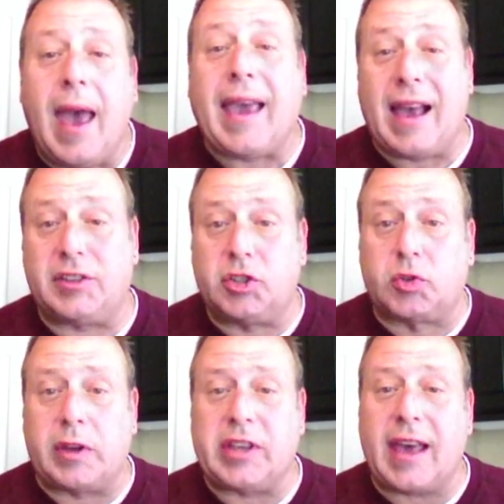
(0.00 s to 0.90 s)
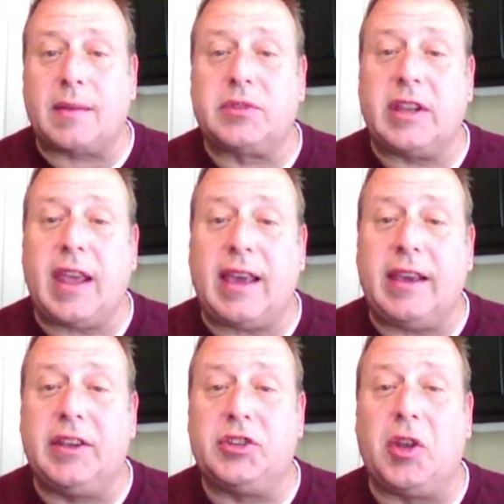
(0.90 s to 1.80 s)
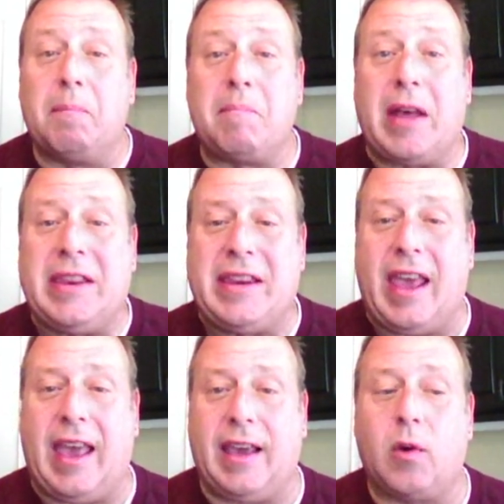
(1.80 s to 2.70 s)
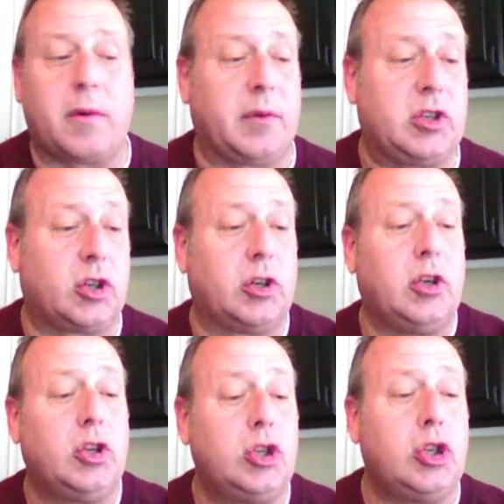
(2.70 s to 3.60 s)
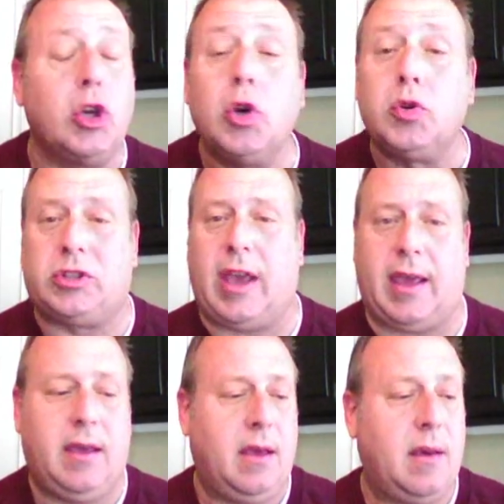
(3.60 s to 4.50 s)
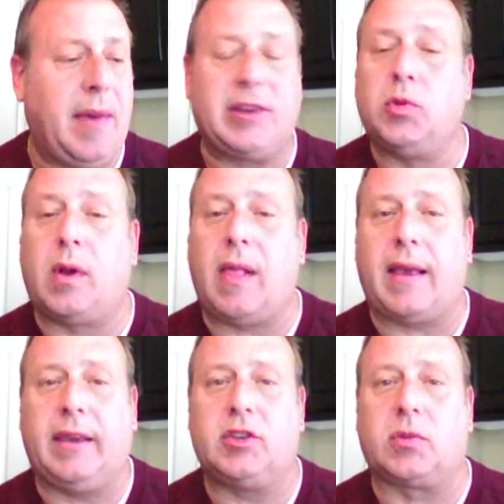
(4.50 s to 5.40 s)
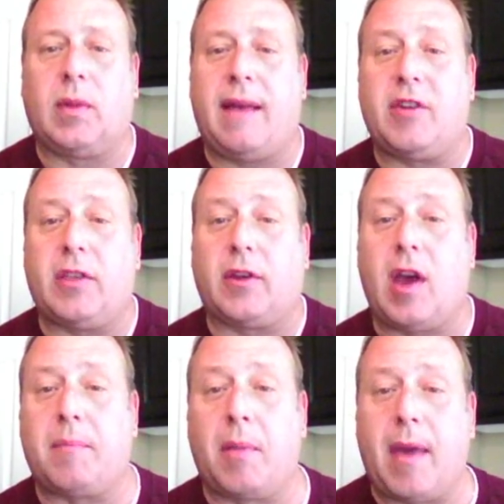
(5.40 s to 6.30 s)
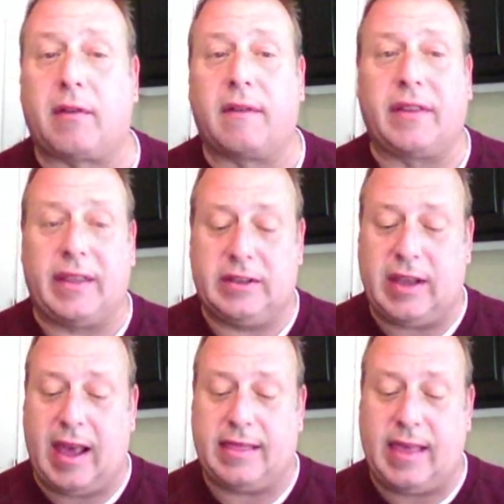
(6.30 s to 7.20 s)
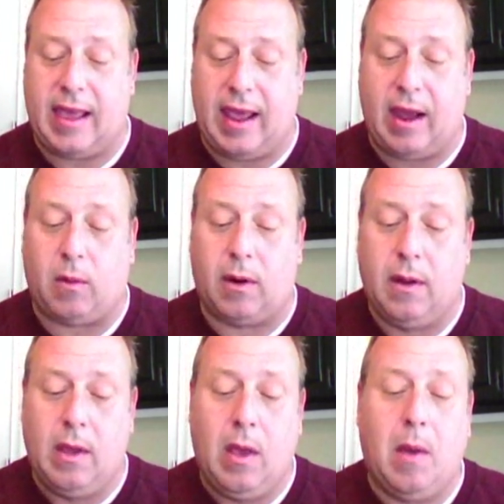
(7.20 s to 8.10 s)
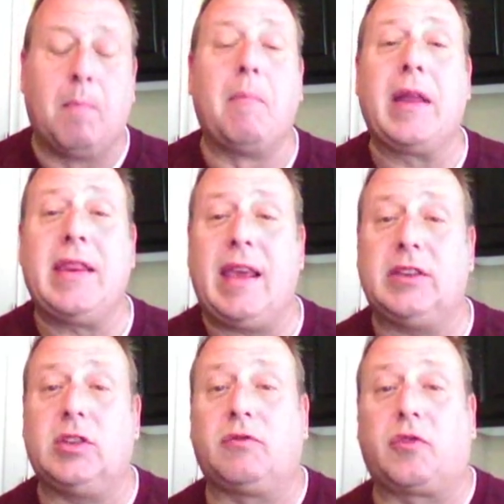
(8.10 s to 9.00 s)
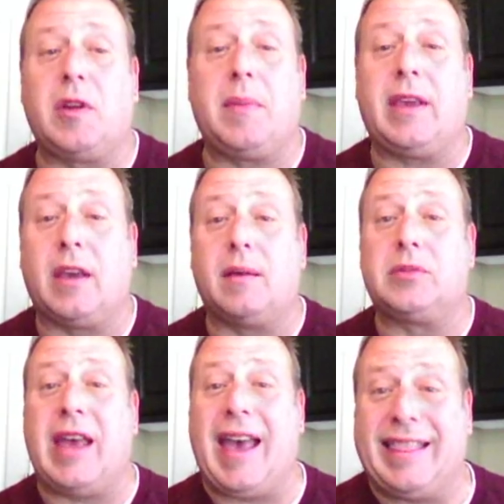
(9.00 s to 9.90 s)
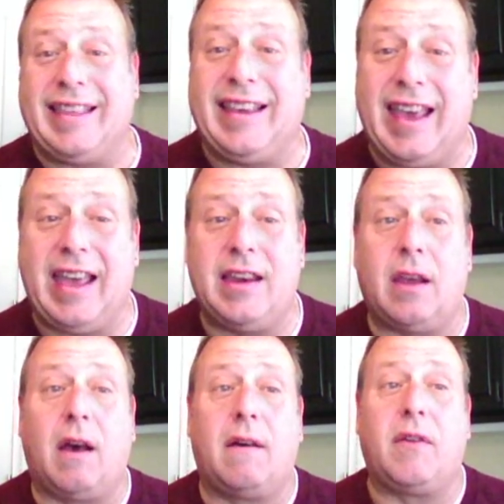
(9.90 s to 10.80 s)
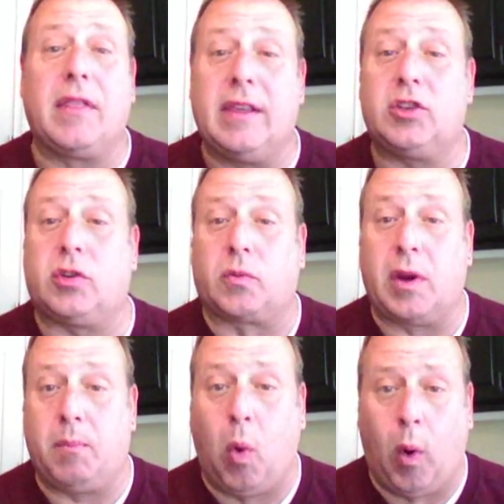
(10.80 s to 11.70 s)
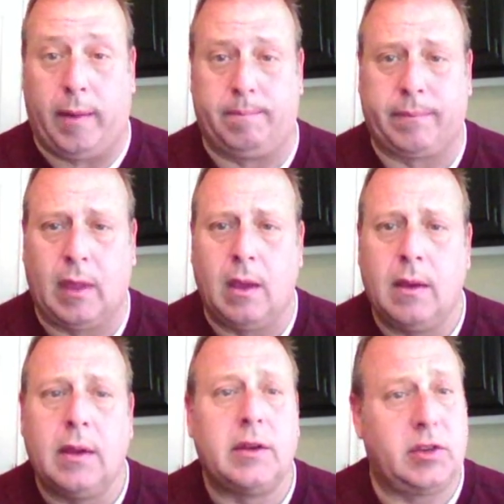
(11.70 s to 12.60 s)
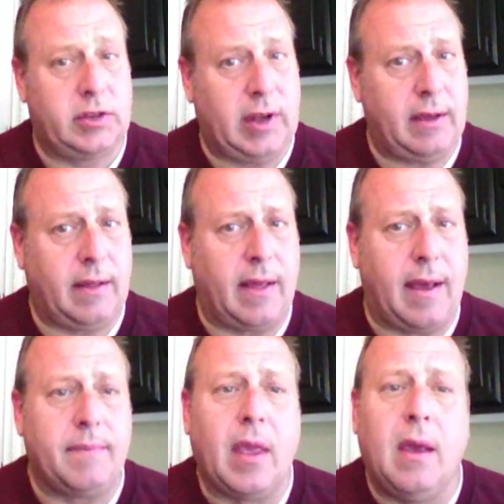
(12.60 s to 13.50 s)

Hey guys, it's Trace Adams. Today is Monday. Going to return Tuesday by 2 o'clock Eastern. We'll have another complimentary release at that hour. Monday's freebie comes at the end of this report. Just stay on the line.